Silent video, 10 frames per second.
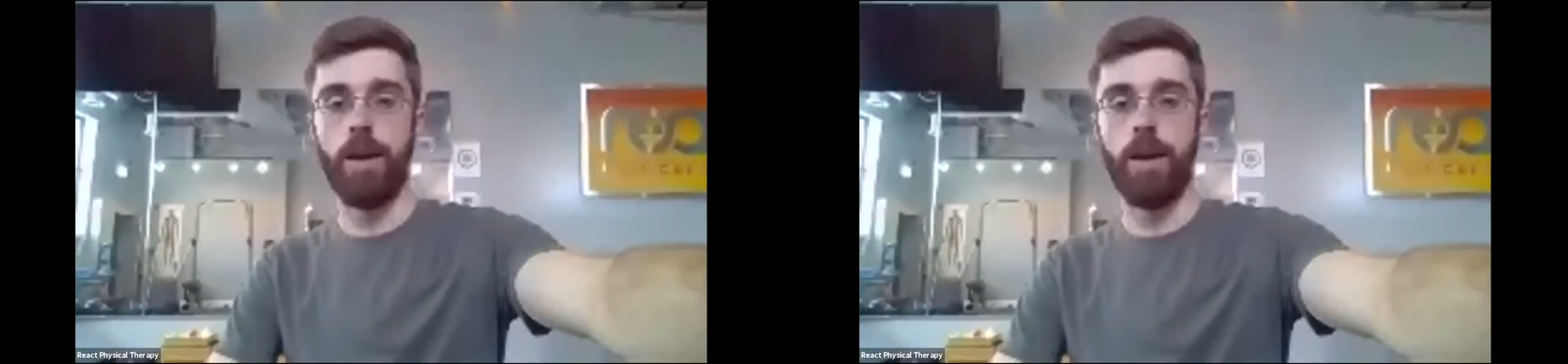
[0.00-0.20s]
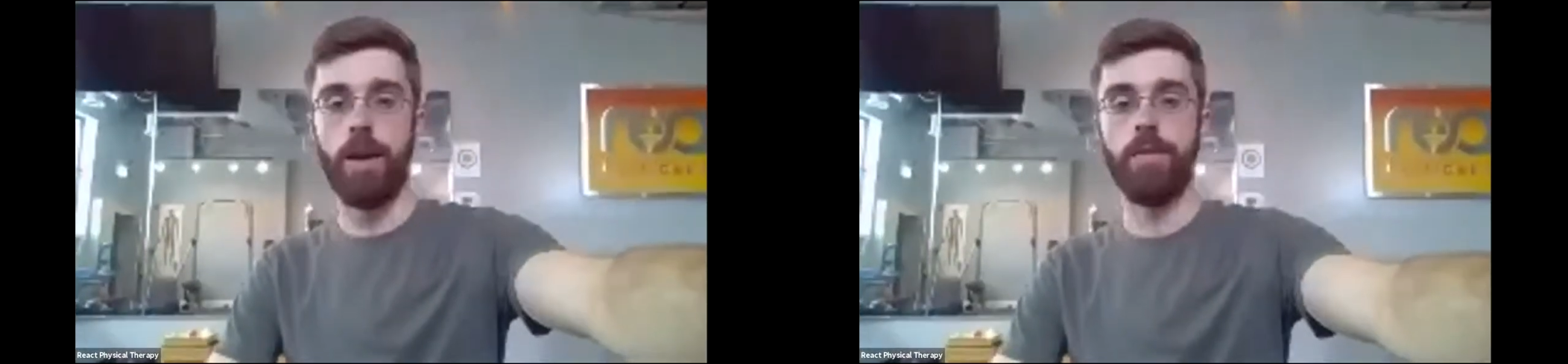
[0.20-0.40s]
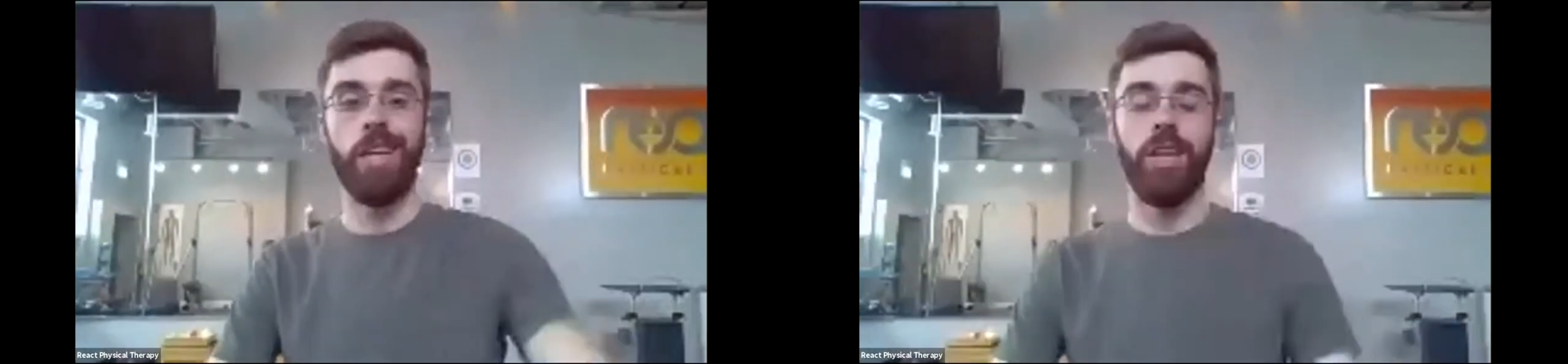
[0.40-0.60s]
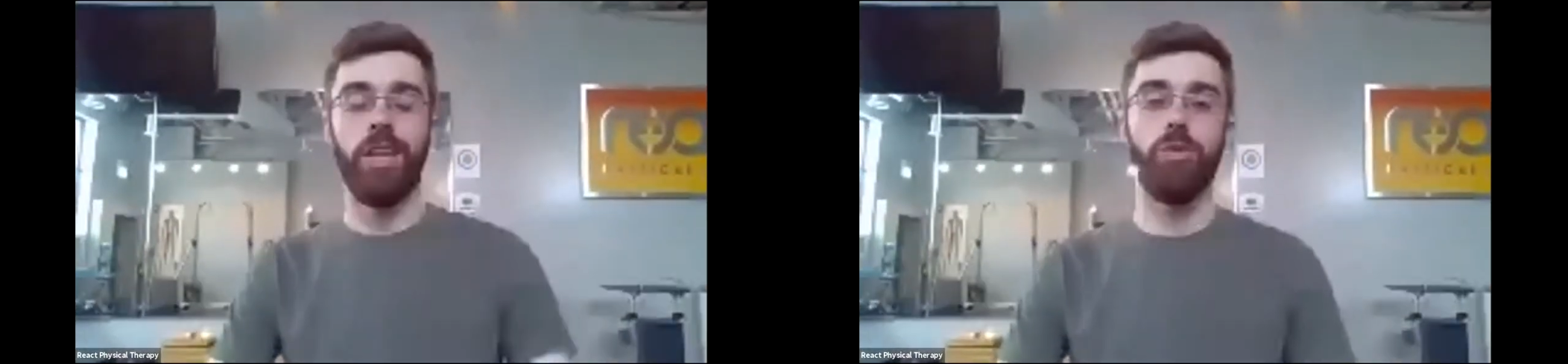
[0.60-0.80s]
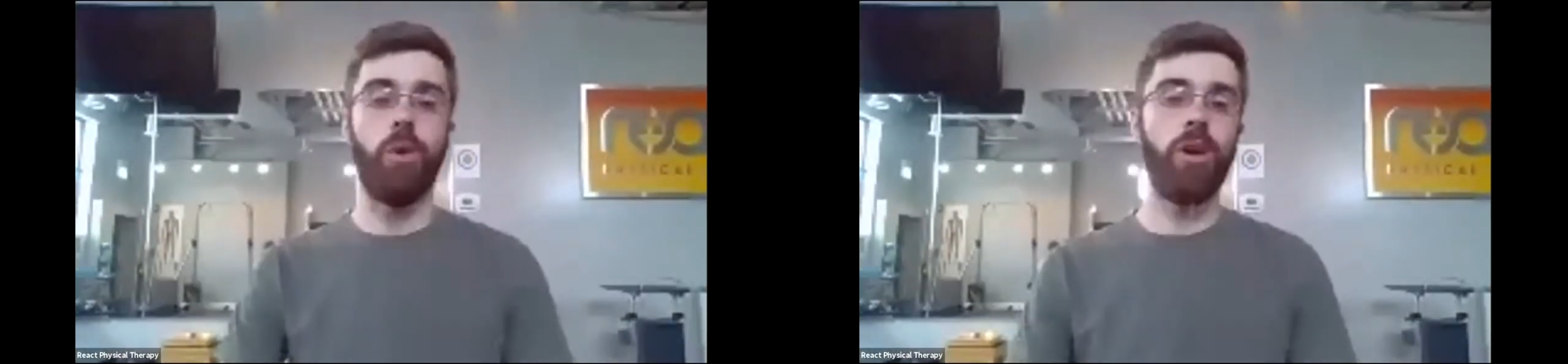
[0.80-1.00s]
If you
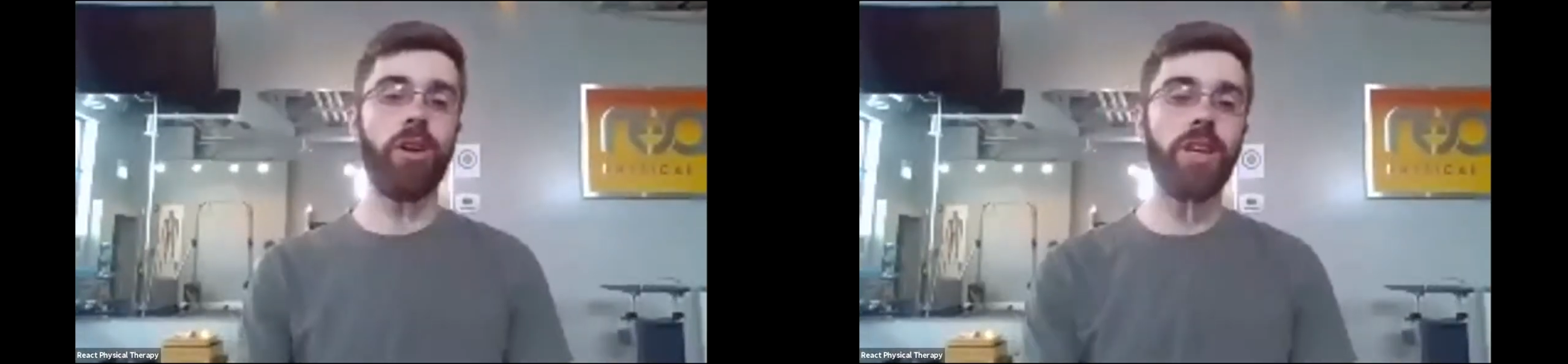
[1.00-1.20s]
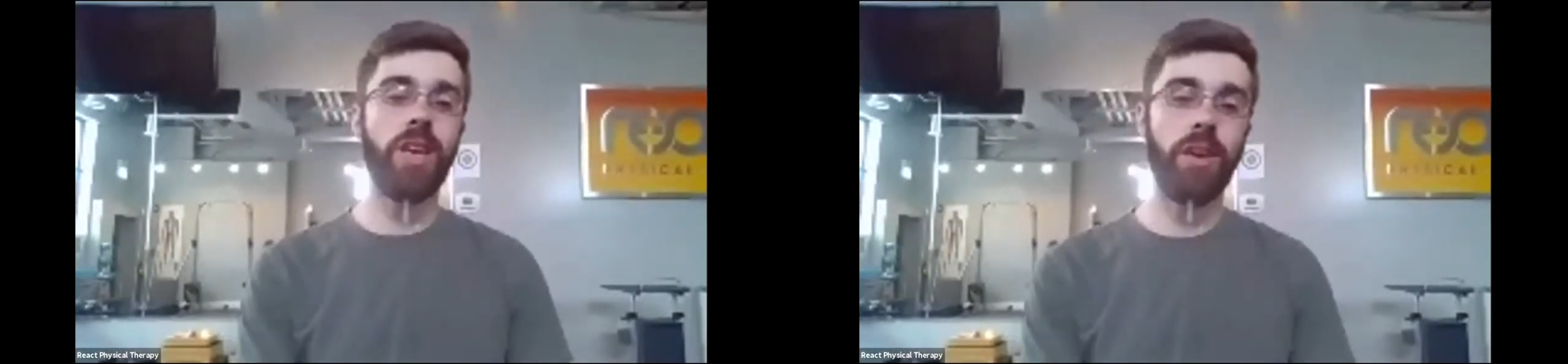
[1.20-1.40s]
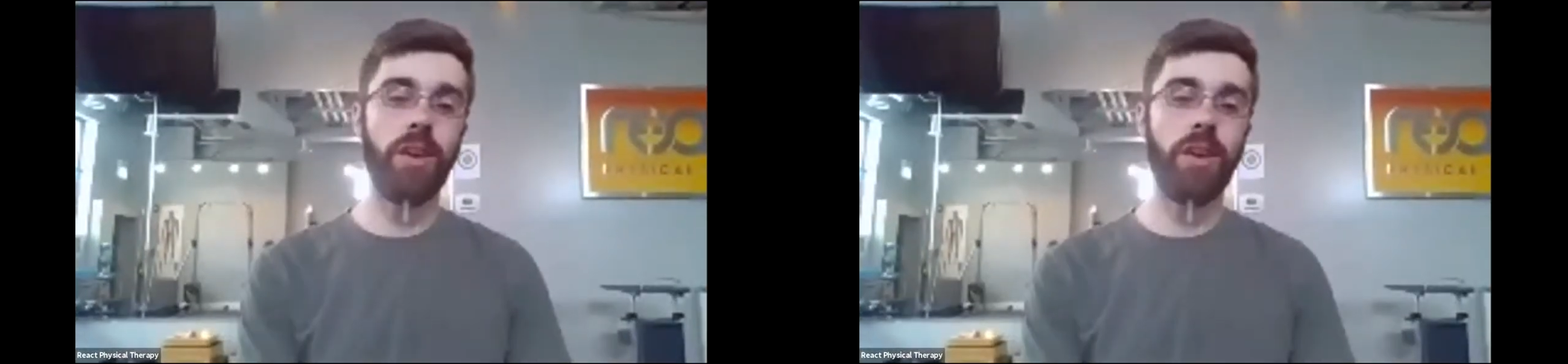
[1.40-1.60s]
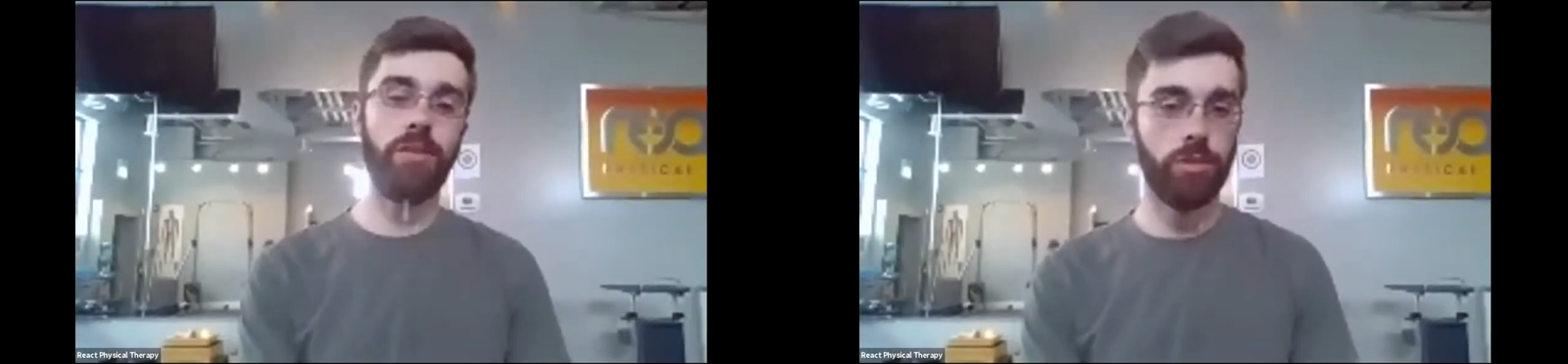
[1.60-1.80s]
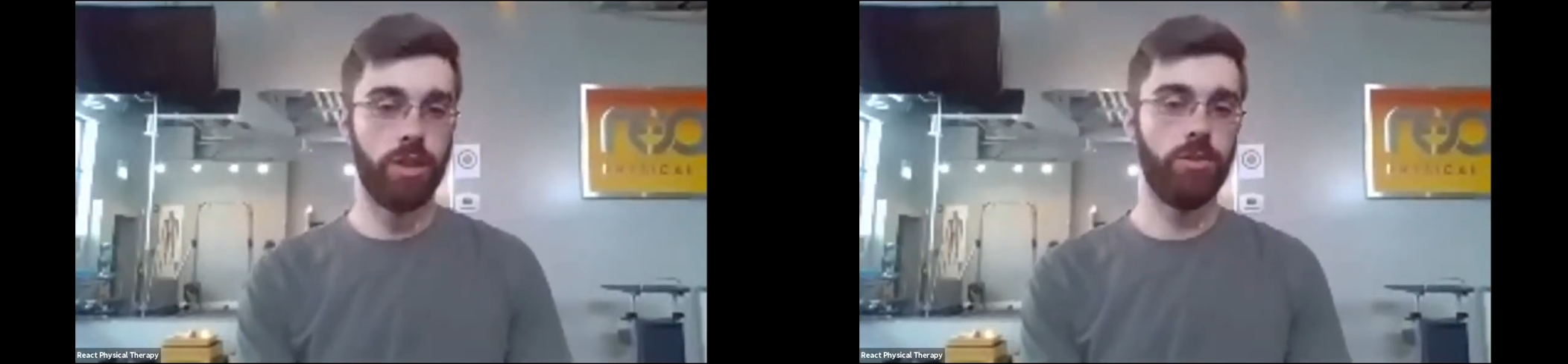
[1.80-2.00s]
already have an injury and you
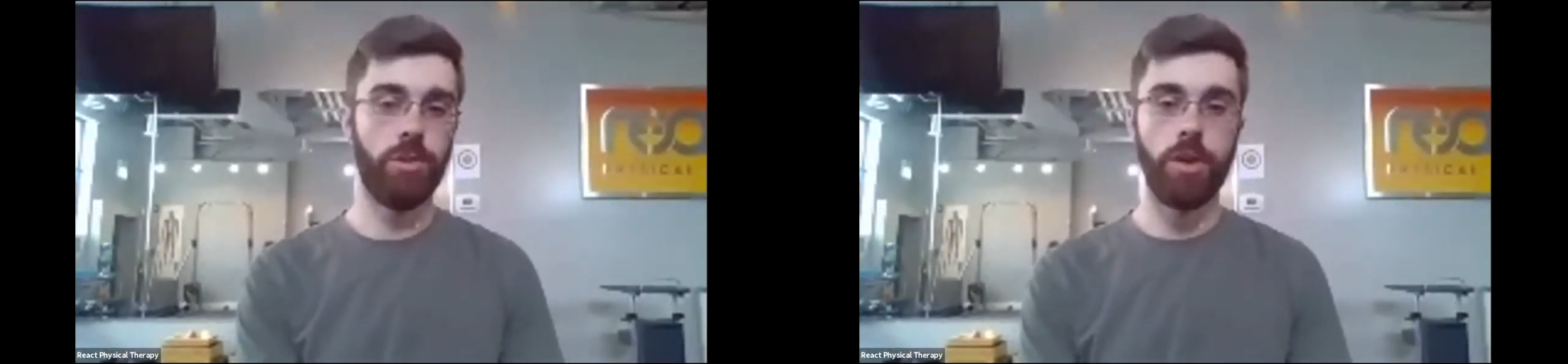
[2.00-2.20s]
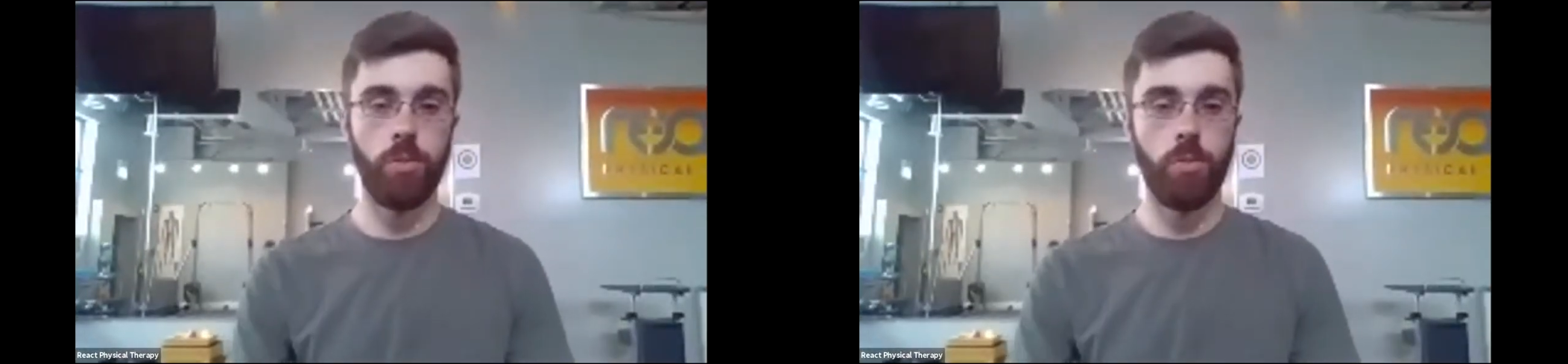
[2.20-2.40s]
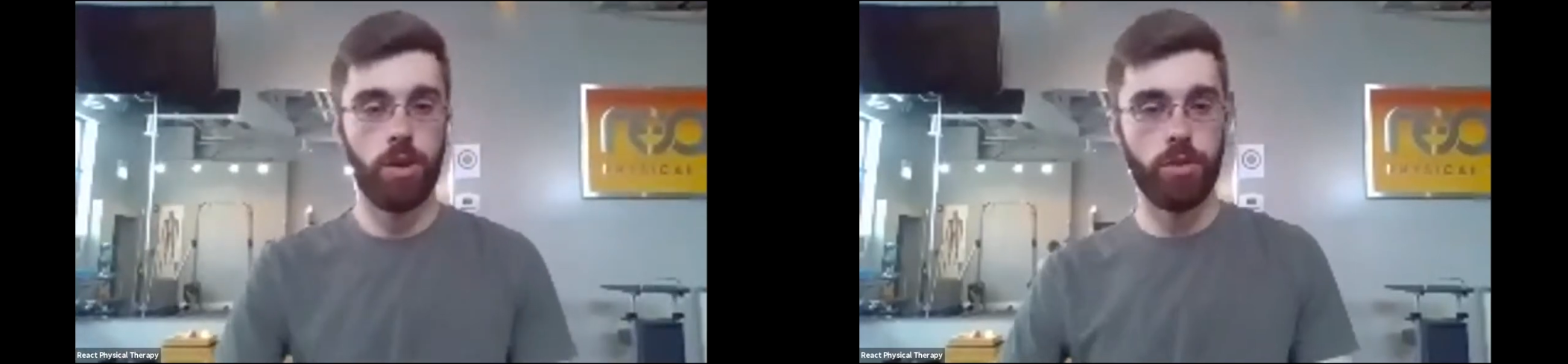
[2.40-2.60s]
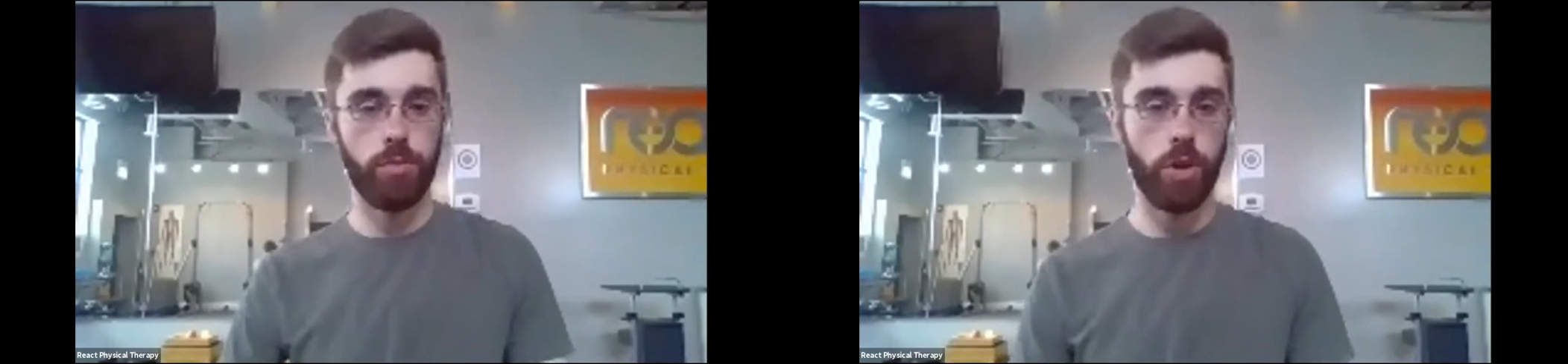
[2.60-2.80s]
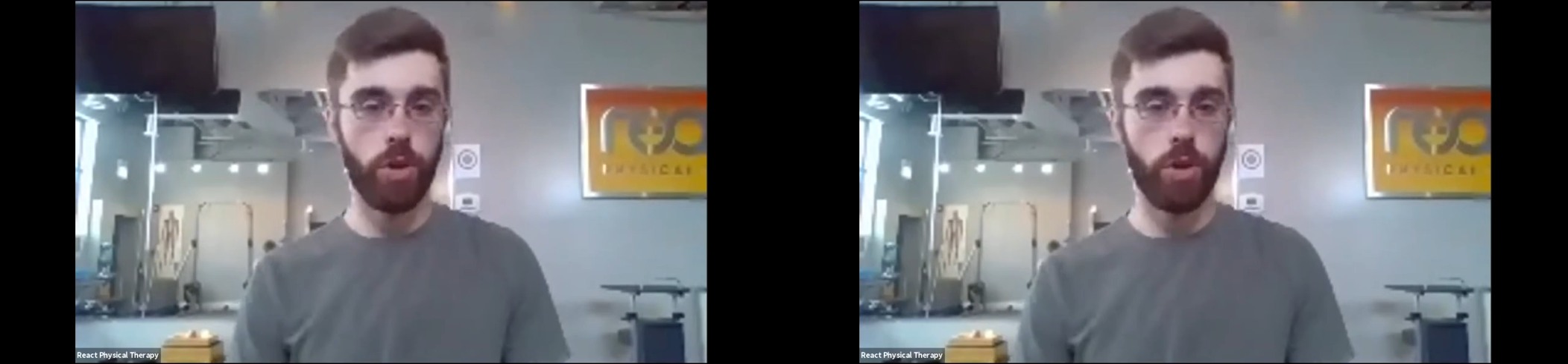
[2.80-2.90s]
know that one of those motions is